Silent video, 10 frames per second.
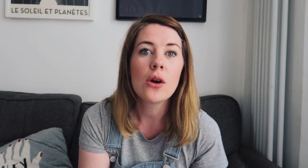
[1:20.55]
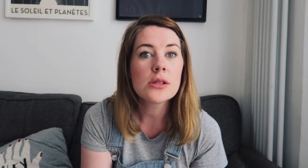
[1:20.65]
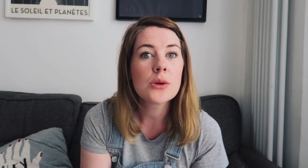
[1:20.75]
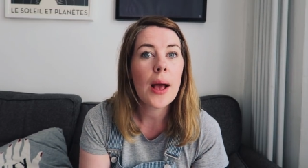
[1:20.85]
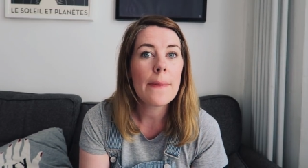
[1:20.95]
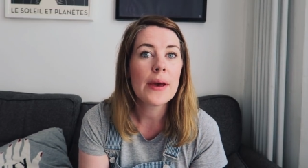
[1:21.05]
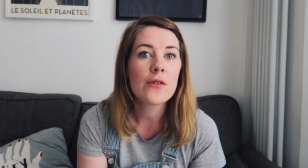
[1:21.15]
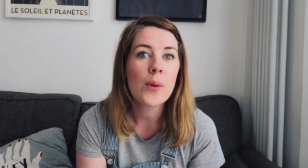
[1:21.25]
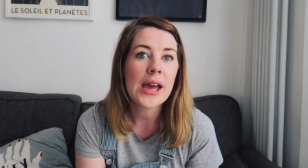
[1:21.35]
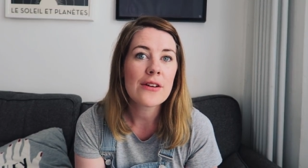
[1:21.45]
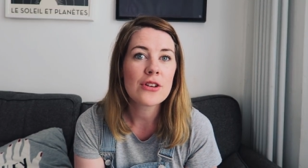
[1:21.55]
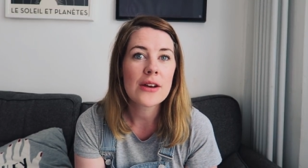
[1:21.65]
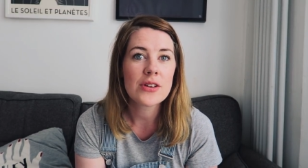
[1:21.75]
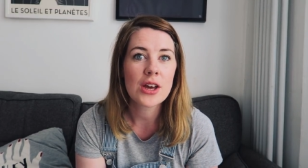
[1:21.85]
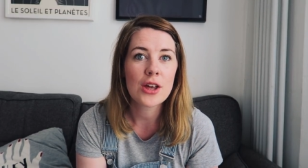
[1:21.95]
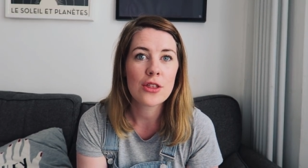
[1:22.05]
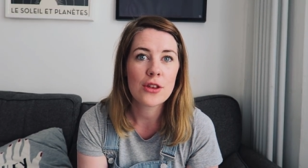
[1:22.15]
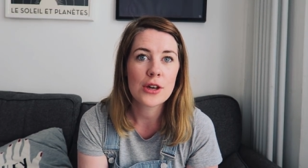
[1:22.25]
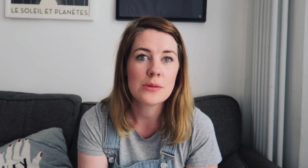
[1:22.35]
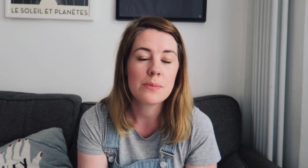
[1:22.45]
lost quite a bit of weight after having her
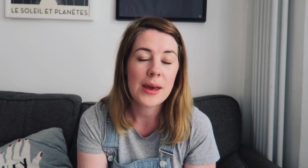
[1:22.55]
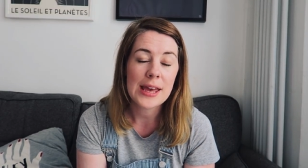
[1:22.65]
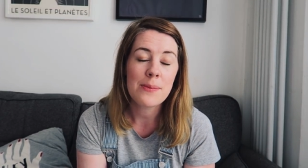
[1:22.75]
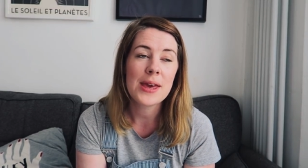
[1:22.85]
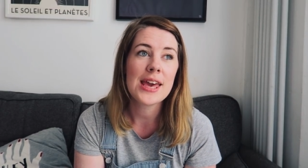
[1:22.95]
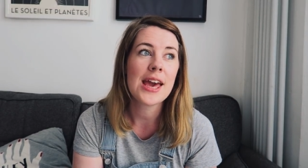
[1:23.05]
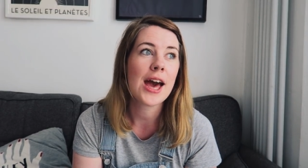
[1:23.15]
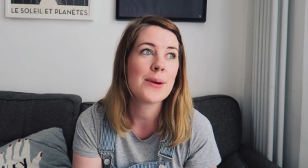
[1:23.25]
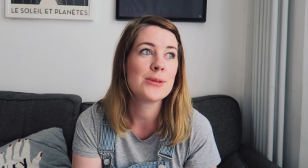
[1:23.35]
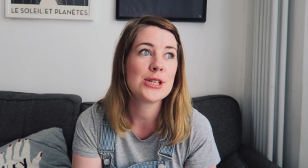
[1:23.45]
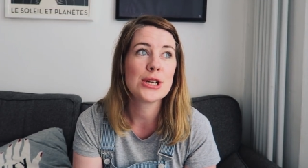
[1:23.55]
third baby um,